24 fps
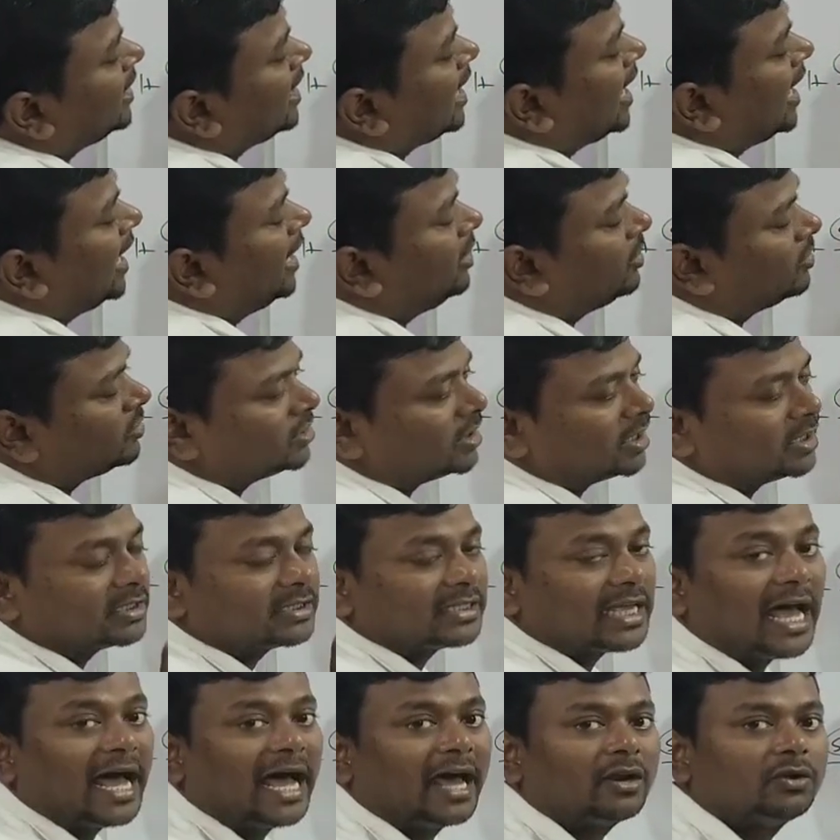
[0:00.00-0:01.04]
and
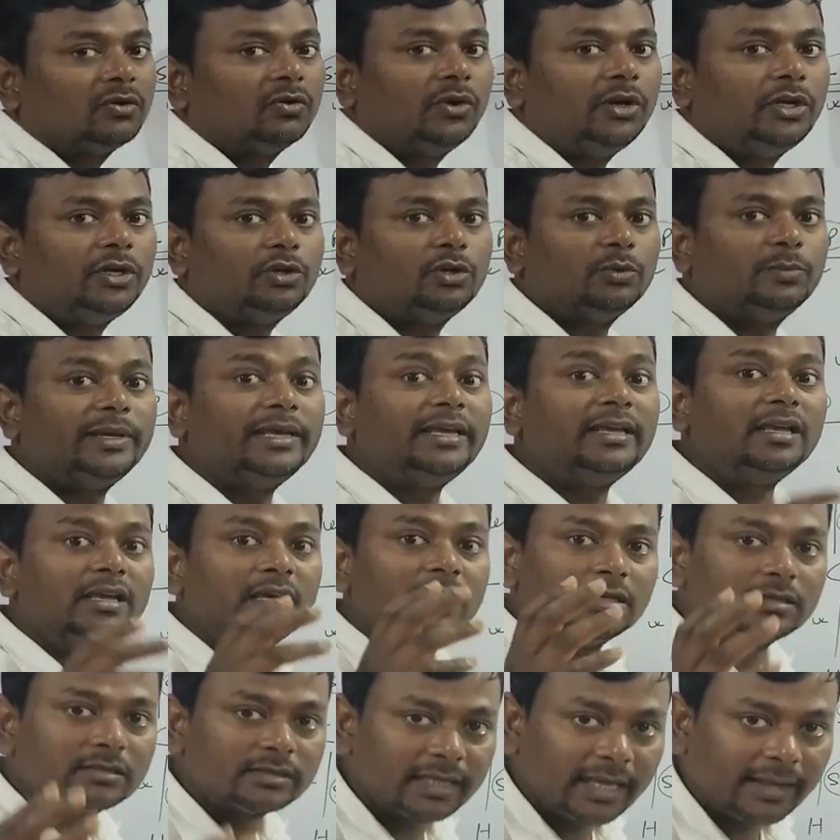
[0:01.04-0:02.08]
hydrogens are going to be
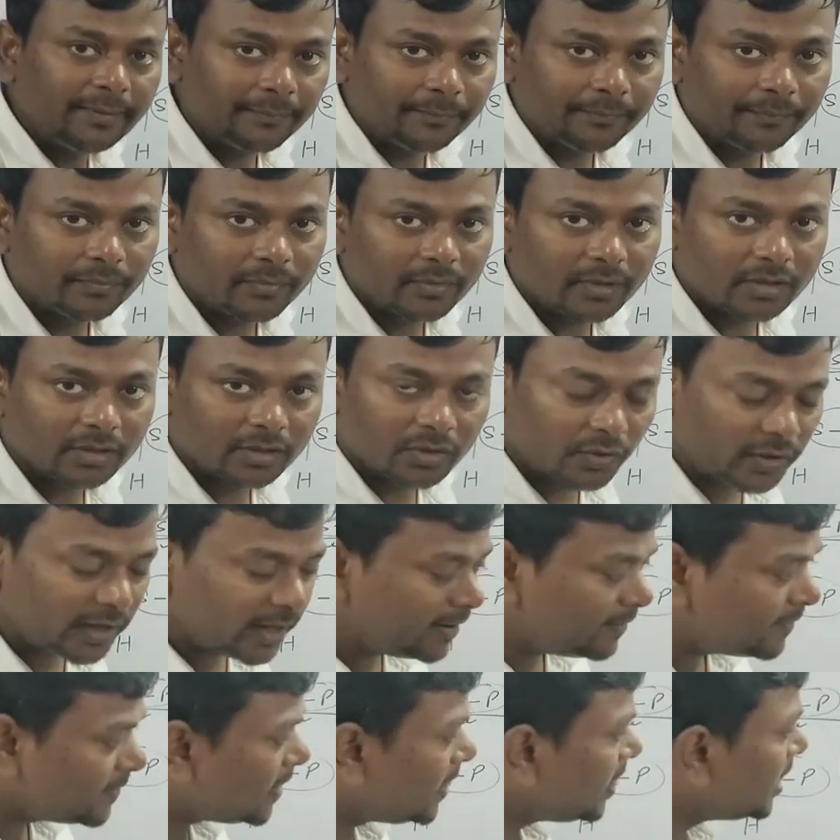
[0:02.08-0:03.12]
same. Okay.